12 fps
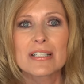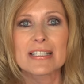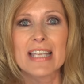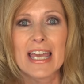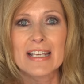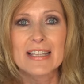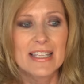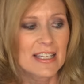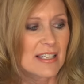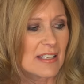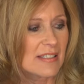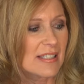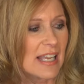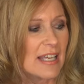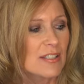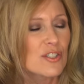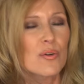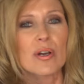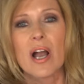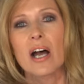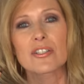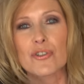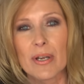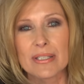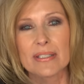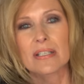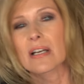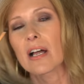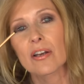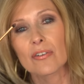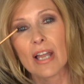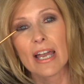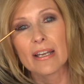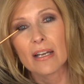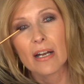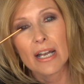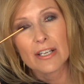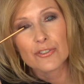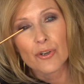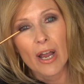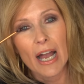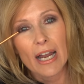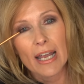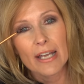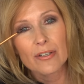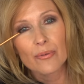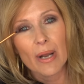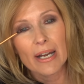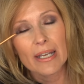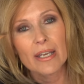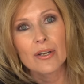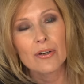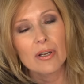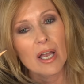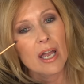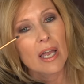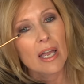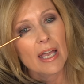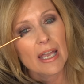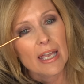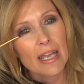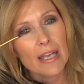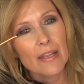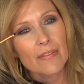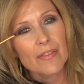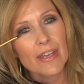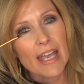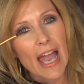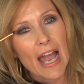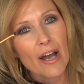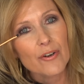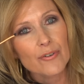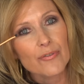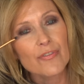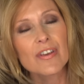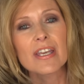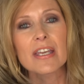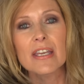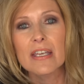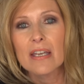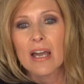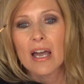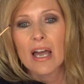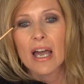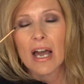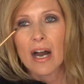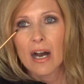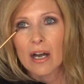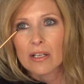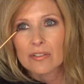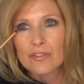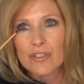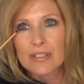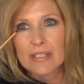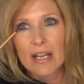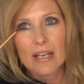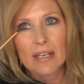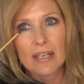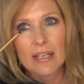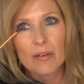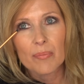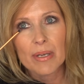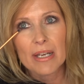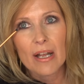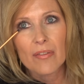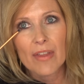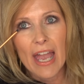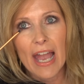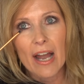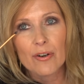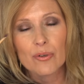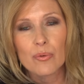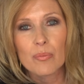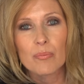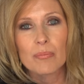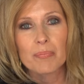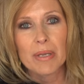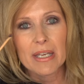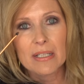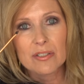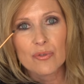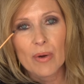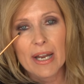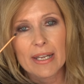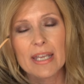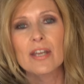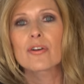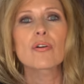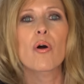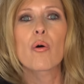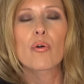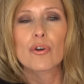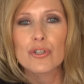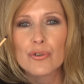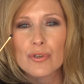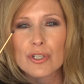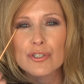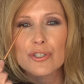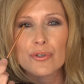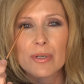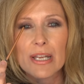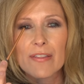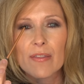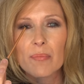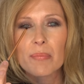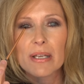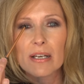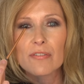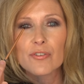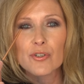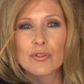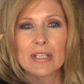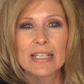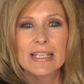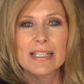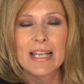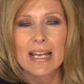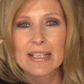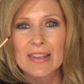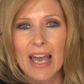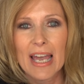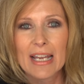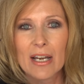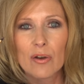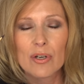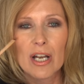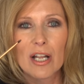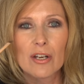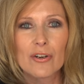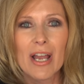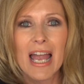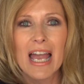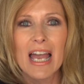take this and do a contrasting color like as your eyeliner right here in the outer V, just a little bit on the outer bit right here, or you could do it in the middle of your lid like the halo color,